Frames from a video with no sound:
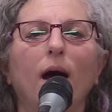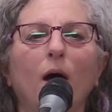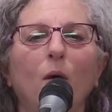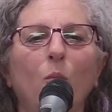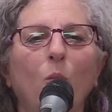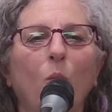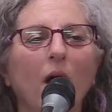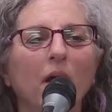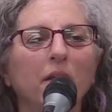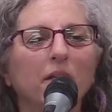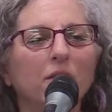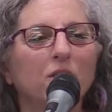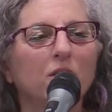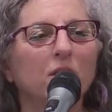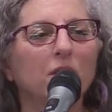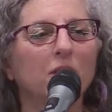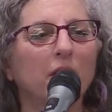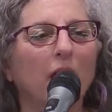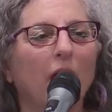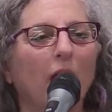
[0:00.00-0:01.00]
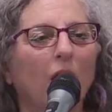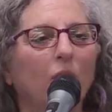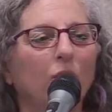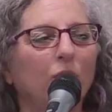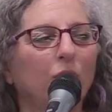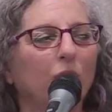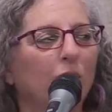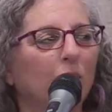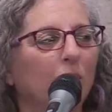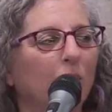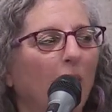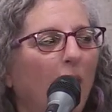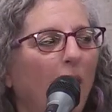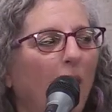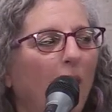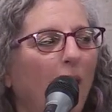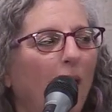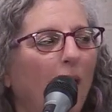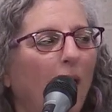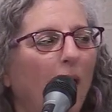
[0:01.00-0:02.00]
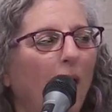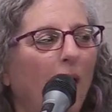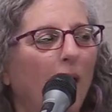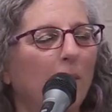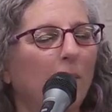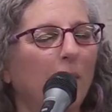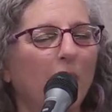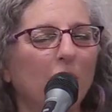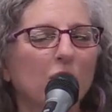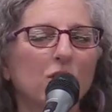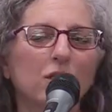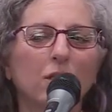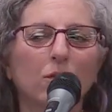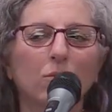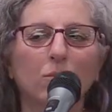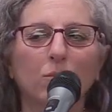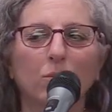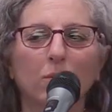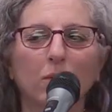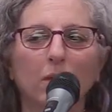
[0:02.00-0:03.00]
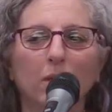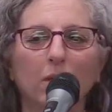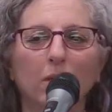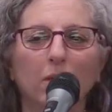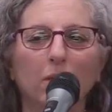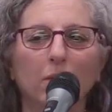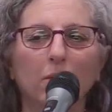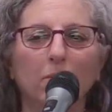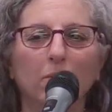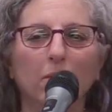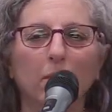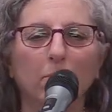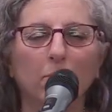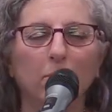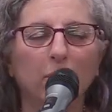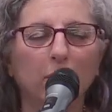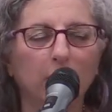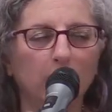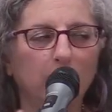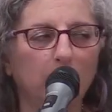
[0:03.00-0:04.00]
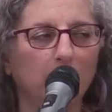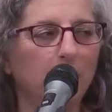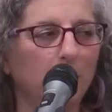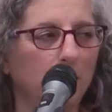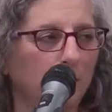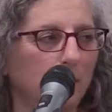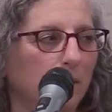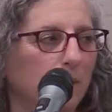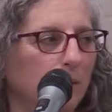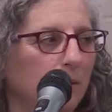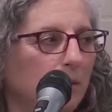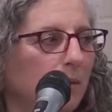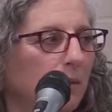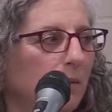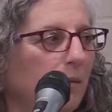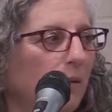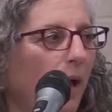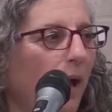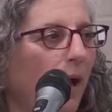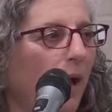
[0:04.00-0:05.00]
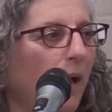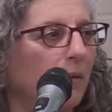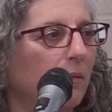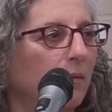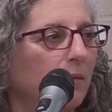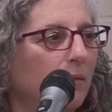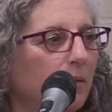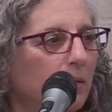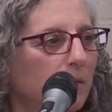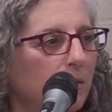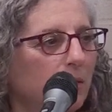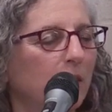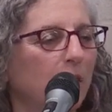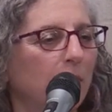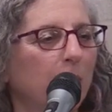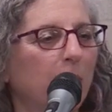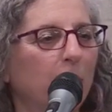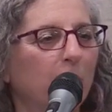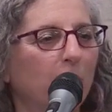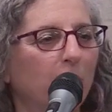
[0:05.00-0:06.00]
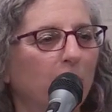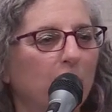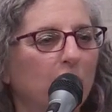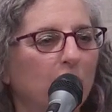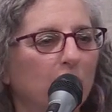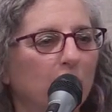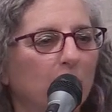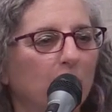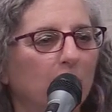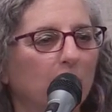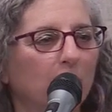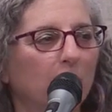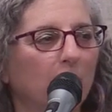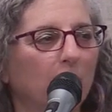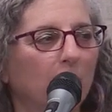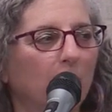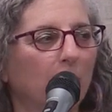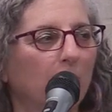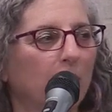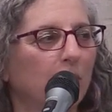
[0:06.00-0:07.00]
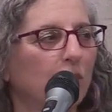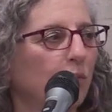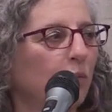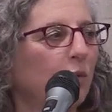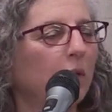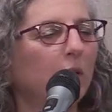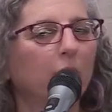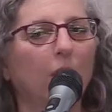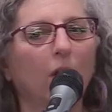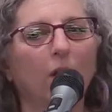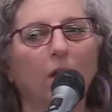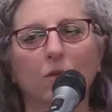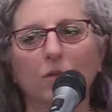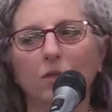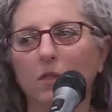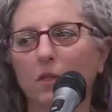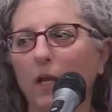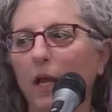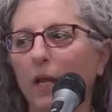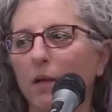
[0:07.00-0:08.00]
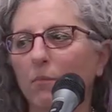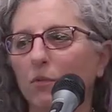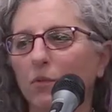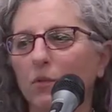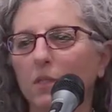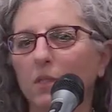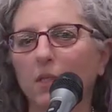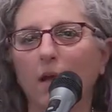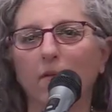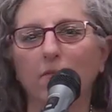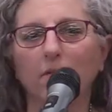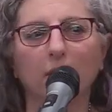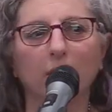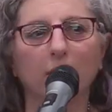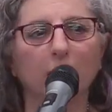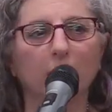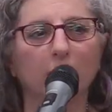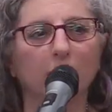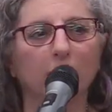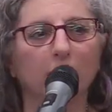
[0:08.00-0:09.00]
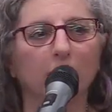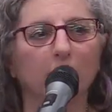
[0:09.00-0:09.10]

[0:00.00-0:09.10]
I wanted to tell you, I'm actually really pleased that this commemoration is really close to April 7th.